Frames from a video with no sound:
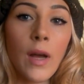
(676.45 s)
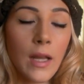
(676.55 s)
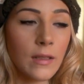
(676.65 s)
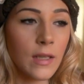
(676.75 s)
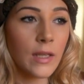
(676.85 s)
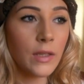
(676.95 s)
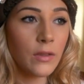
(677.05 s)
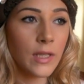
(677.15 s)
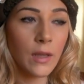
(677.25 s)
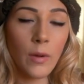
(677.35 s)
and I
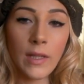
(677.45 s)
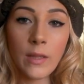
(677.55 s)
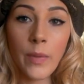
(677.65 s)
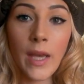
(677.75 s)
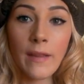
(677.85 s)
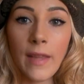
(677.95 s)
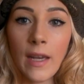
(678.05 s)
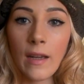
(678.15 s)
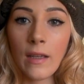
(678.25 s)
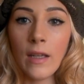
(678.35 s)
used it quite a bit, and then
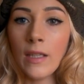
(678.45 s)
I